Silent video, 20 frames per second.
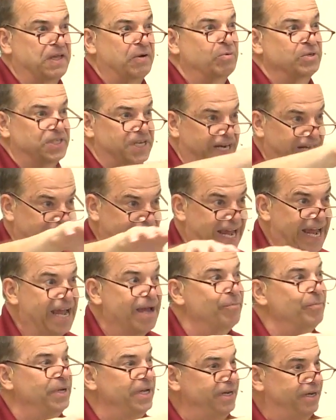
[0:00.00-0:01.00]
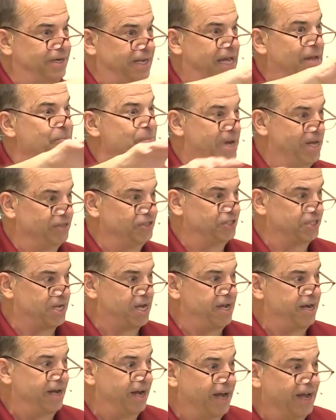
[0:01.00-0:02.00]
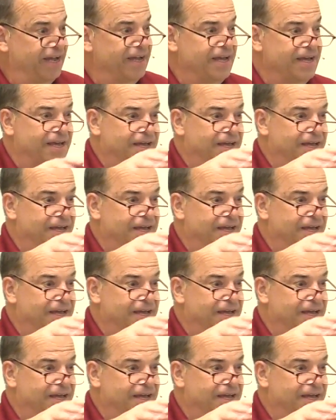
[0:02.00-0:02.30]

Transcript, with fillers: there was an encampment at Mount Sinai,